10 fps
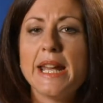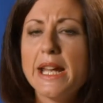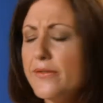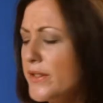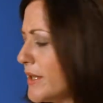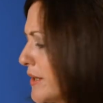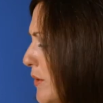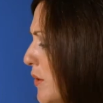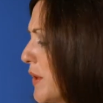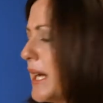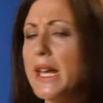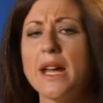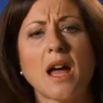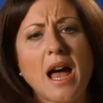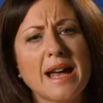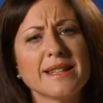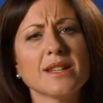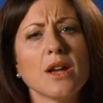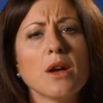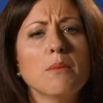If the story
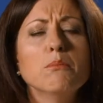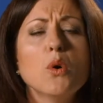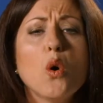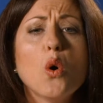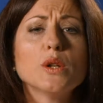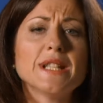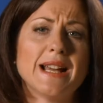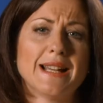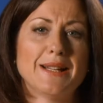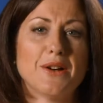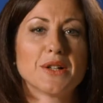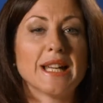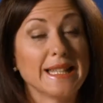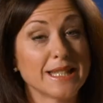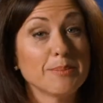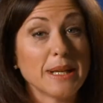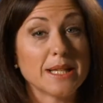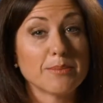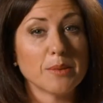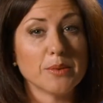has more dialogue in
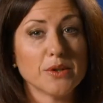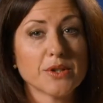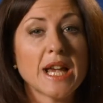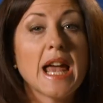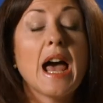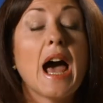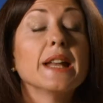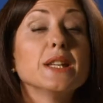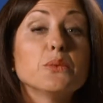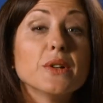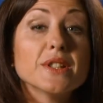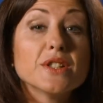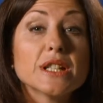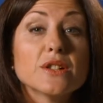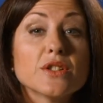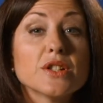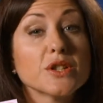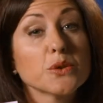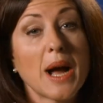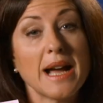speech bubbles and you want the children
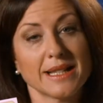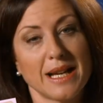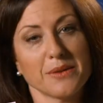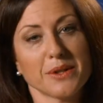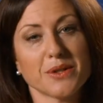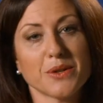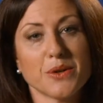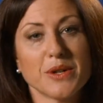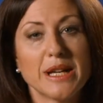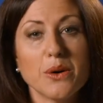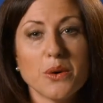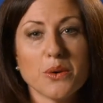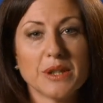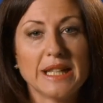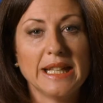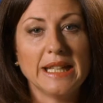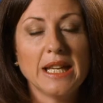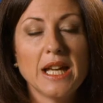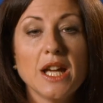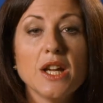to act out the story orally,
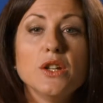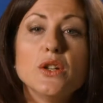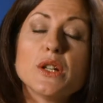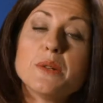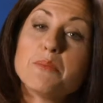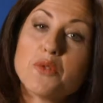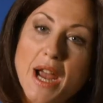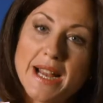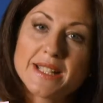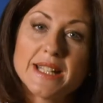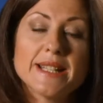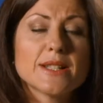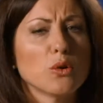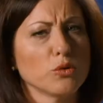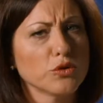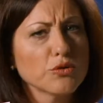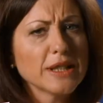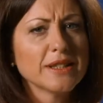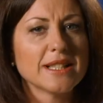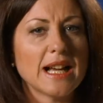you can practice or
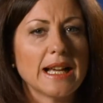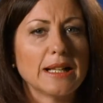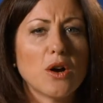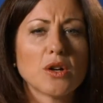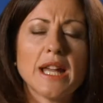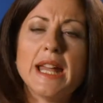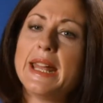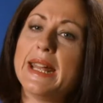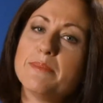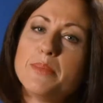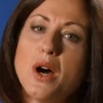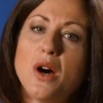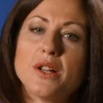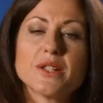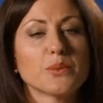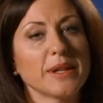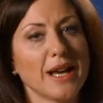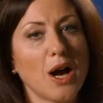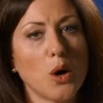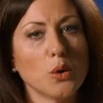drill the dialogue in parts with
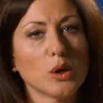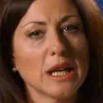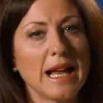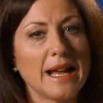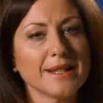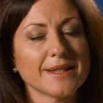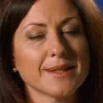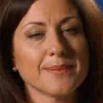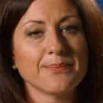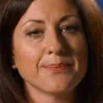the whole class.